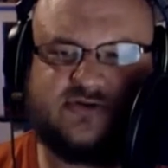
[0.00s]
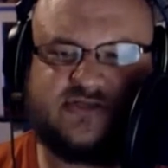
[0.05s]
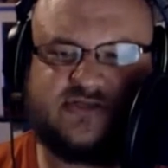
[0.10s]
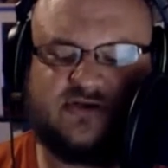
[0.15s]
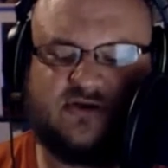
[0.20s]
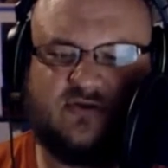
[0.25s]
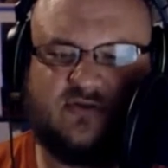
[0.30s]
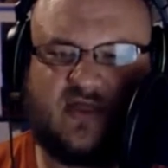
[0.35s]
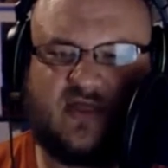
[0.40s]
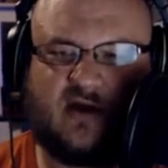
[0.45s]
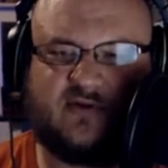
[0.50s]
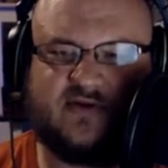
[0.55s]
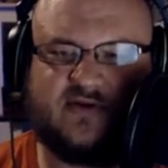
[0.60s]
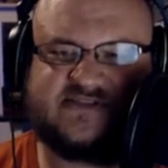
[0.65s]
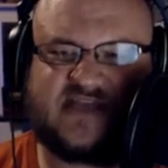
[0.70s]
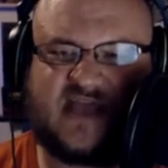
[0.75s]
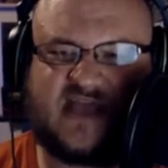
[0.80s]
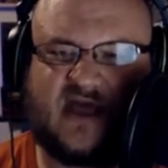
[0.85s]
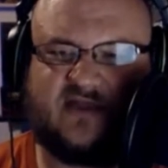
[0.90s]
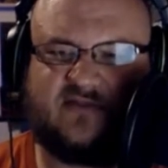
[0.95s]
Who too. They
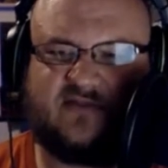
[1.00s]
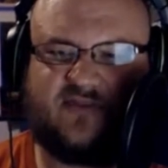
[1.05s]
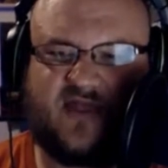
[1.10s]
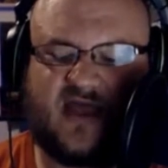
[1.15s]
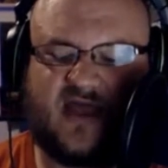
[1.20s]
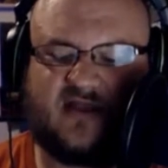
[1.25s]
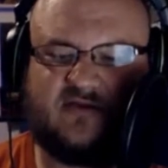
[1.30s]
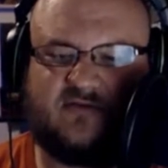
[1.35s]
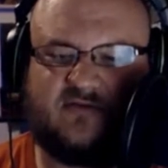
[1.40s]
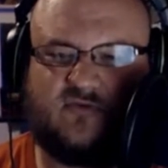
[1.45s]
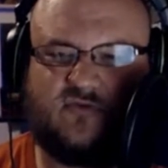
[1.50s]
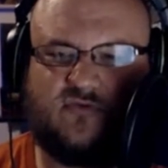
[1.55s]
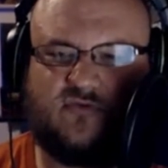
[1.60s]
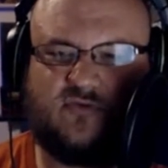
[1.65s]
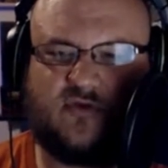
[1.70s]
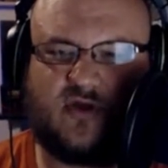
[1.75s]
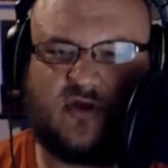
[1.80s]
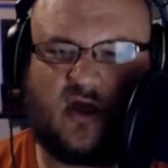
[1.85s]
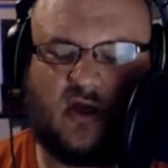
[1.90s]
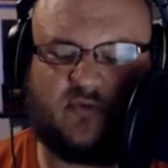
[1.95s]
always had that
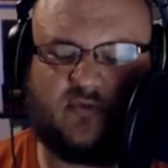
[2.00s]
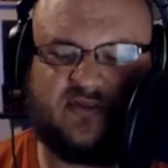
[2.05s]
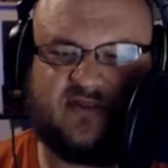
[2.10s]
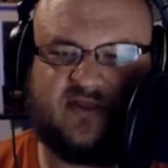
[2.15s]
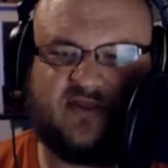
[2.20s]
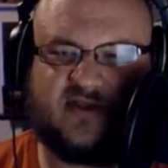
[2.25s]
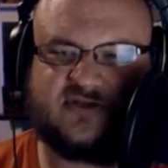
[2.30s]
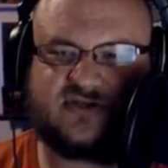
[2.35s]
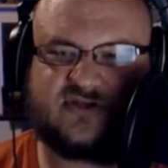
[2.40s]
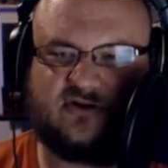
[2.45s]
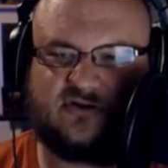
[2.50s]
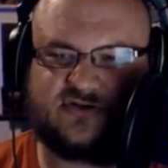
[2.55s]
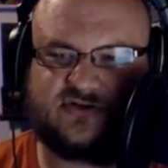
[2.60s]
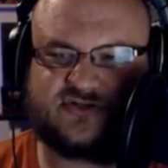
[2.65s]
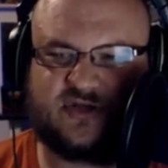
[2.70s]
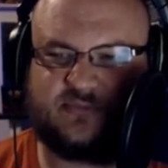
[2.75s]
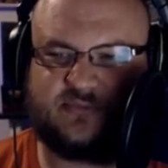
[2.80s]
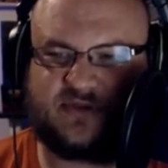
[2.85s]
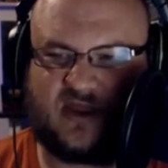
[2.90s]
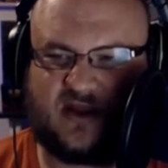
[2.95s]

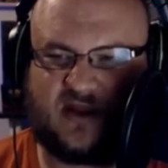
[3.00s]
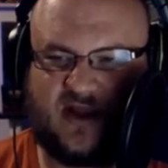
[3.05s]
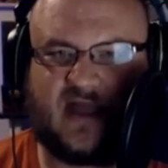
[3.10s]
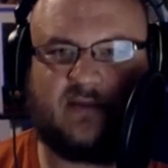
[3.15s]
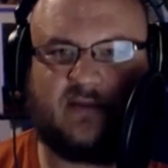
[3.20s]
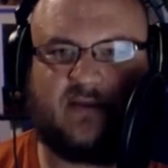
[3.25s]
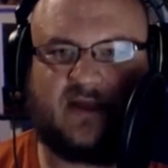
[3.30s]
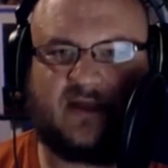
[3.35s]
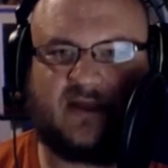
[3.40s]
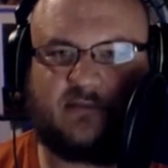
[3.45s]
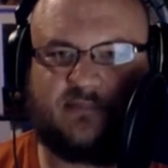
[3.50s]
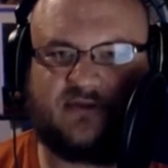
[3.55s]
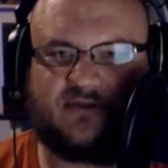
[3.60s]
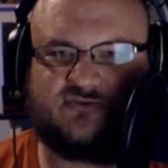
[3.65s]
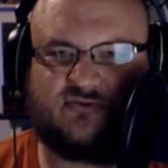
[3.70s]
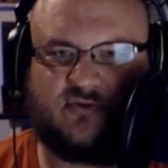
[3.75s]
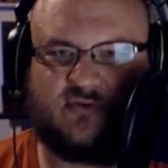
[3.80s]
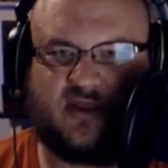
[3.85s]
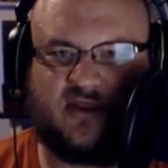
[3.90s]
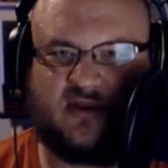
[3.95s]
relationship dynamic
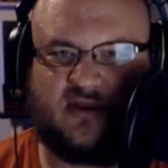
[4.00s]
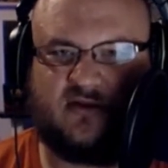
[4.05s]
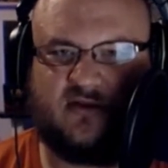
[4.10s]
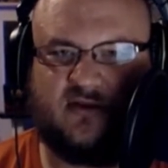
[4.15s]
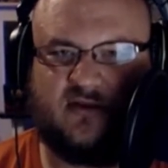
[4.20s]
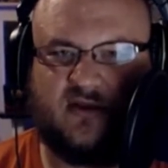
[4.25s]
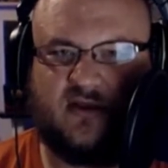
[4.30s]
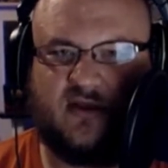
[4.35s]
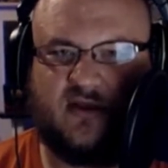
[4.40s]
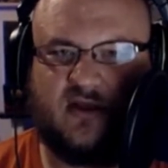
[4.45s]
between